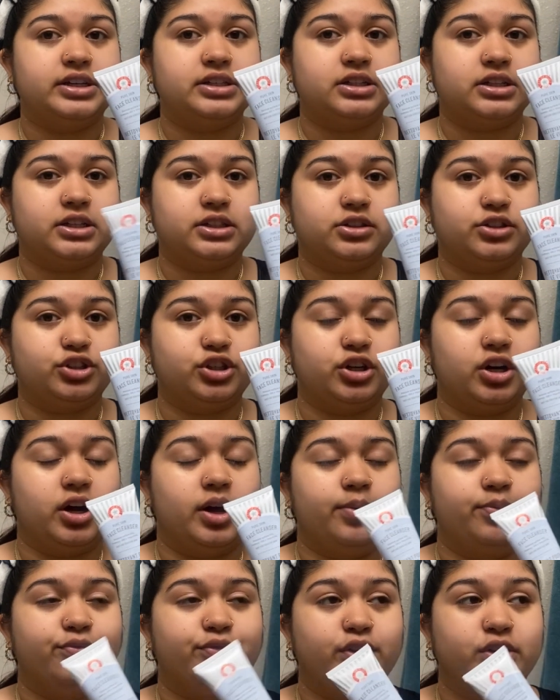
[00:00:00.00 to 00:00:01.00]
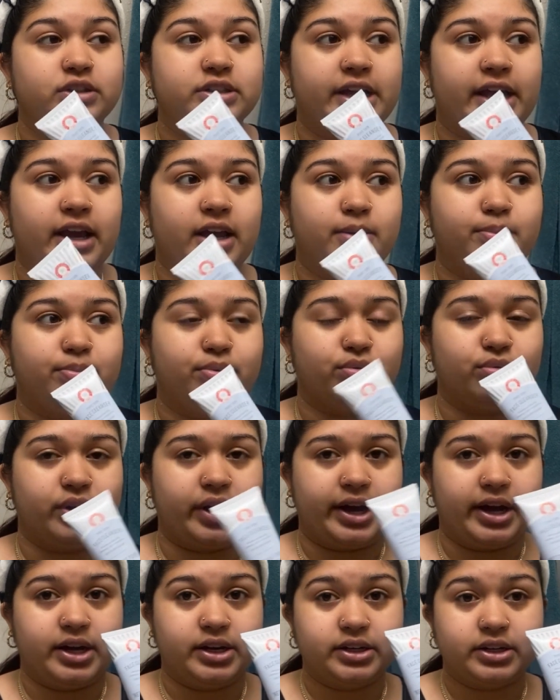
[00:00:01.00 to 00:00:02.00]
cleanser, First Aid
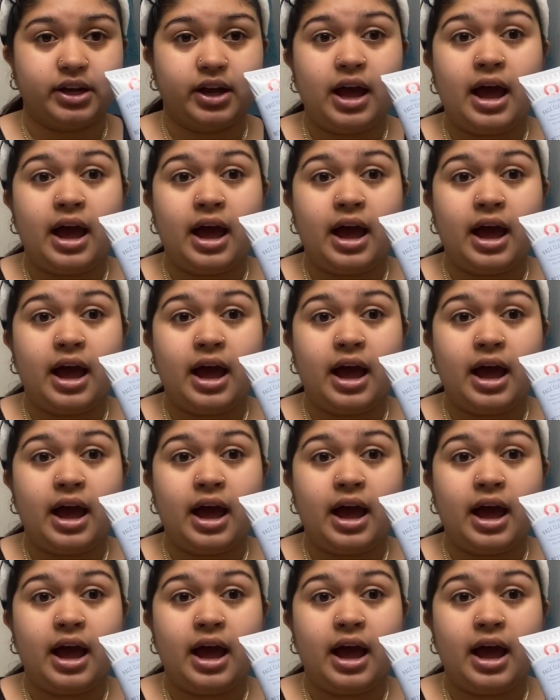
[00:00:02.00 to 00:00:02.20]
brand.